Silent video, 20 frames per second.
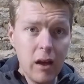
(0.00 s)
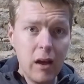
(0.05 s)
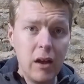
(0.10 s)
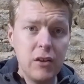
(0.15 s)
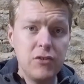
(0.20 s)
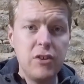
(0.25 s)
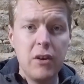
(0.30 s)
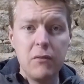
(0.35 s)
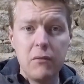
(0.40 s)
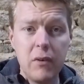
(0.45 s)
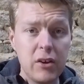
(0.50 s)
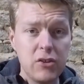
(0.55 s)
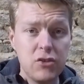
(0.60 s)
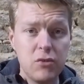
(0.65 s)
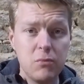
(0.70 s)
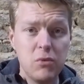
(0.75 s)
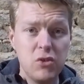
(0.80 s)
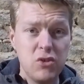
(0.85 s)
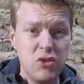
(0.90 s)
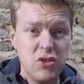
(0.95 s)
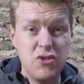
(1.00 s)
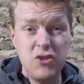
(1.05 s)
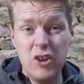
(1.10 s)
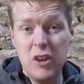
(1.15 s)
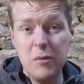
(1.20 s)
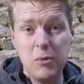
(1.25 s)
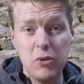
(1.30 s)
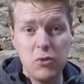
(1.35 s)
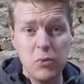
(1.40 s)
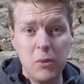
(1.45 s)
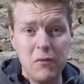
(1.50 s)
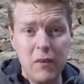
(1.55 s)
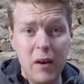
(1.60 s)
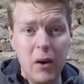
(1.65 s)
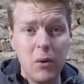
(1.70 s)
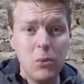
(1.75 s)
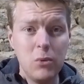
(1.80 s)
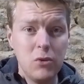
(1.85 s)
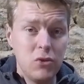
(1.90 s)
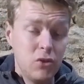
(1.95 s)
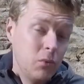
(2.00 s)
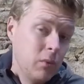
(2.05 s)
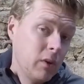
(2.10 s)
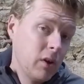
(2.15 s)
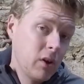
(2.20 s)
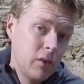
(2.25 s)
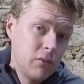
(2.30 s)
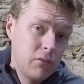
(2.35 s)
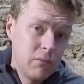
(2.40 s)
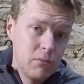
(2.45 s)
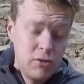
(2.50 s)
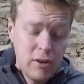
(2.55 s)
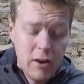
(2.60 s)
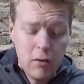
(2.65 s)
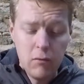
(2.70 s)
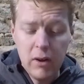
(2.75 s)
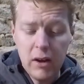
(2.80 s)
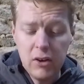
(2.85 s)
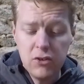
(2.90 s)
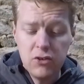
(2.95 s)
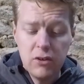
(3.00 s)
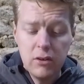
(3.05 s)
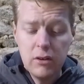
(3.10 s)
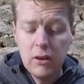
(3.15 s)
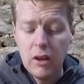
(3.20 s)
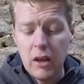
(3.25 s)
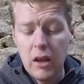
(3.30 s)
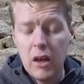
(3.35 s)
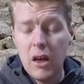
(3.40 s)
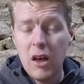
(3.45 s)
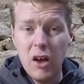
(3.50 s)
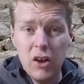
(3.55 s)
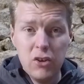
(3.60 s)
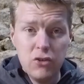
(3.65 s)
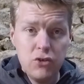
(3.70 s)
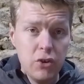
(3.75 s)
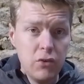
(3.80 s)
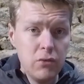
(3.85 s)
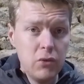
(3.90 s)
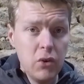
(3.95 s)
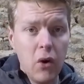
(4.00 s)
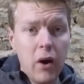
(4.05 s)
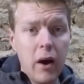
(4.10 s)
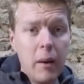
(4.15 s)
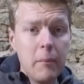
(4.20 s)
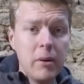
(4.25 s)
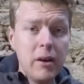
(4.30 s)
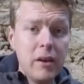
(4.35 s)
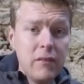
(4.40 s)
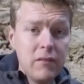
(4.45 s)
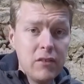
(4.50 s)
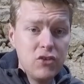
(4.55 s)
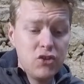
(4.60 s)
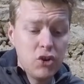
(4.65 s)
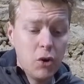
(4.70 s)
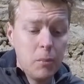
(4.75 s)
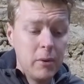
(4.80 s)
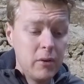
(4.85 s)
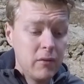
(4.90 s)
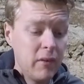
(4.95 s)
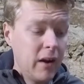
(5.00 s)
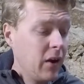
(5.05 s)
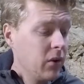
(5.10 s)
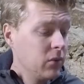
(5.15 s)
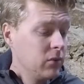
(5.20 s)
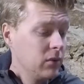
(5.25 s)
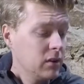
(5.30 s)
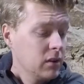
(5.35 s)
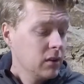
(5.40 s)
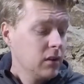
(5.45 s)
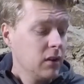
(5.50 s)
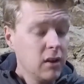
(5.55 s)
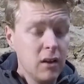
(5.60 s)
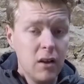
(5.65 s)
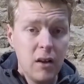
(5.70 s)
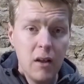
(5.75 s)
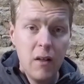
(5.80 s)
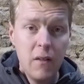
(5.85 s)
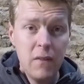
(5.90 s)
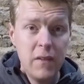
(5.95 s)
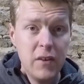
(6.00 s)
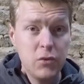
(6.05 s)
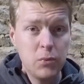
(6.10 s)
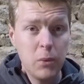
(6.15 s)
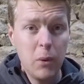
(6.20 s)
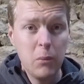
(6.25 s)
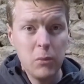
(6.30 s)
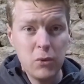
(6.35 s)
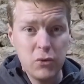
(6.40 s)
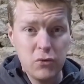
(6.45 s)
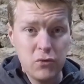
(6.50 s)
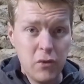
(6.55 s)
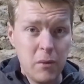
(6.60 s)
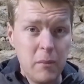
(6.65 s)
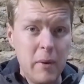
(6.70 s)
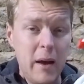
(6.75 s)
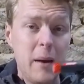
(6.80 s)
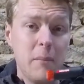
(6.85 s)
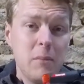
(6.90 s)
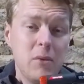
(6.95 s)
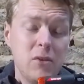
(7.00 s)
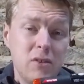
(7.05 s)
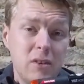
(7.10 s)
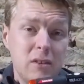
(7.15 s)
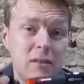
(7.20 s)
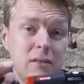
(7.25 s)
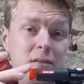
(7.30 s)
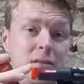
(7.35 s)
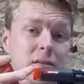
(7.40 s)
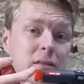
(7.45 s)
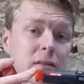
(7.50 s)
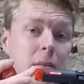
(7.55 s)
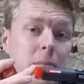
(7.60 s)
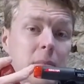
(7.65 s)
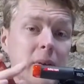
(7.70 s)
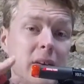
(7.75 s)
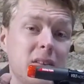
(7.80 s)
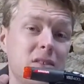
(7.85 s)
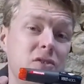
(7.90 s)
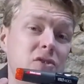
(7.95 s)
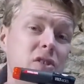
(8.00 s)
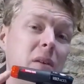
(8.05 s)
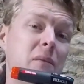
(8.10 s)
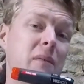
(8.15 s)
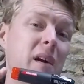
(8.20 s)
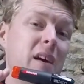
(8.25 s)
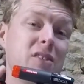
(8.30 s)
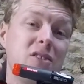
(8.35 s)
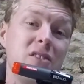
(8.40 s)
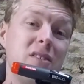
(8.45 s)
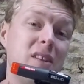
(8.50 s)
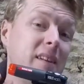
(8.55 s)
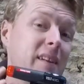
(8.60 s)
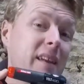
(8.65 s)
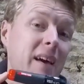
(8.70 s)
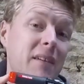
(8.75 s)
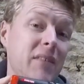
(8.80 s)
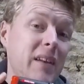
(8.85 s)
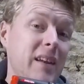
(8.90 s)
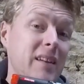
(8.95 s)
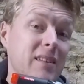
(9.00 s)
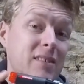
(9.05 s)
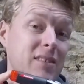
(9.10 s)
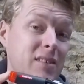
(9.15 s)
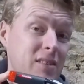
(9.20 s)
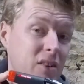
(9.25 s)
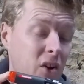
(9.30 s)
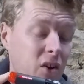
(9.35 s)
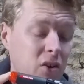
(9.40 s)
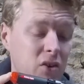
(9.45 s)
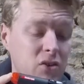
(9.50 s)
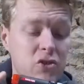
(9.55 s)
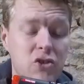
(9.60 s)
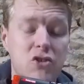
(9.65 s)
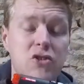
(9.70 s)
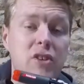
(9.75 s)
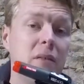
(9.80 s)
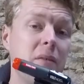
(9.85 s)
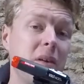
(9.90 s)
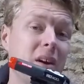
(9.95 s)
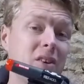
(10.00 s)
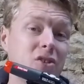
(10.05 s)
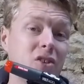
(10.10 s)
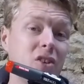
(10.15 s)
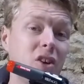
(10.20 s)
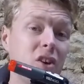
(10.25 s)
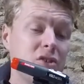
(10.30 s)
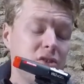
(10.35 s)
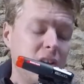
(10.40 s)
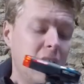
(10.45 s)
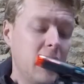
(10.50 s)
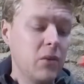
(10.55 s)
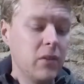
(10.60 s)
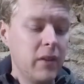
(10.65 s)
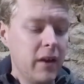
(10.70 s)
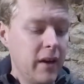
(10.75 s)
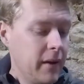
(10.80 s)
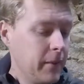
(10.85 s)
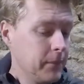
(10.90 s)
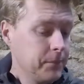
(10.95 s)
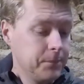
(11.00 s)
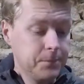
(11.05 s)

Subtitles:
Chain Reaction was the cheapest we found, so we got it from Chain Reaction. As you know, I believe in shopping around. This one was from Amazon because Chain Reaction didn't have it in stock, so Chain Reaction lost out there.